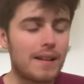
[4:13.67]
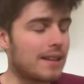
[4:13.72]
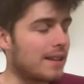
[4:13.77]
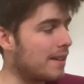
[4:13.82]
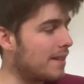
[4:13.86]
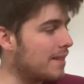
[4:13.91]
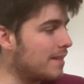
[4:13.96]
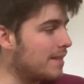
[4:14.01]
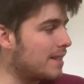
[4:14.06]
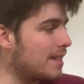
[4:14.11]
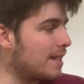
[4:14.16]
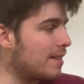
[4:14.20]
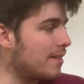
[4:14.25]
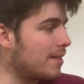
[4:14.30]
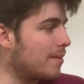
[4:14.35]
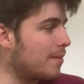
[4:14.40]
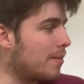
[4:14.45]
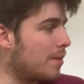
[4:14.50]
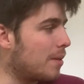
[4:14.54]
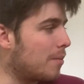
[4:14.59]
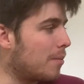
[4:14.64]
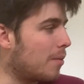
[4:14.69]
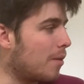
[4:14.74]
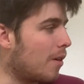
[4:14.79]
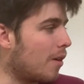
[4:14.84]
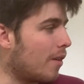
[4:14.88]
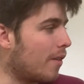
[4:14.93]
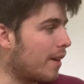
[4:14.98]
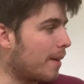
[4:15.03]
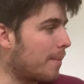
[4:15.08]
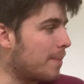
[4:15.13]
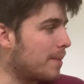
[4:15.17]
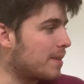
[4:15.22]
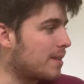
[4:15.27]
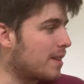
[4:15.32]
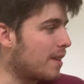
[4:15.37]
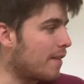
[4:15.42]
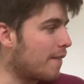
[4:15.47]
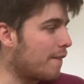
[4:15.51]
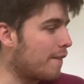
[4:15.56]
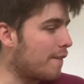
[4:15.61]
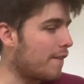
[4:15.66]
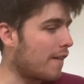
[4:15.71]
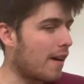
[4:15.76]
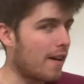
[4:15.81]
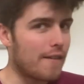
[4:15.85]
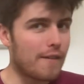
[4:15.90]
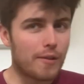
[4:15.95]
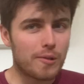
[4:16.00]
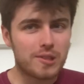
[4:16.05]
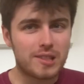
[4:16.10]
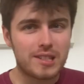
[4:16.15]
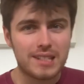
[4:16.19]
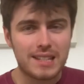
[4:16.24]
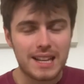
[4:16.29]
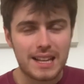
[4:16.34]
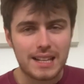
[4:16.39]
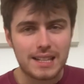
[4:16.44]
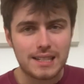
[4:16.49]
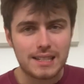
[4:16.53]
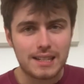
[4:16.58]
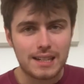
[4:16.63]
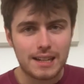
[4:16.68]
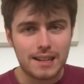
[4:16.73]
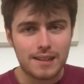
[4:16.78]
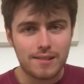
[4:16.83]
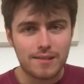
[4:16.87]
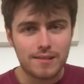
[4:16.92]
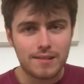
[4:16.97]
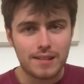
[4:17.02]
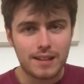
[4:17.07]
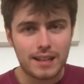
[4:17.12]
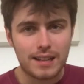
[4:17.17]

considering we're on episode 5 or 6 now,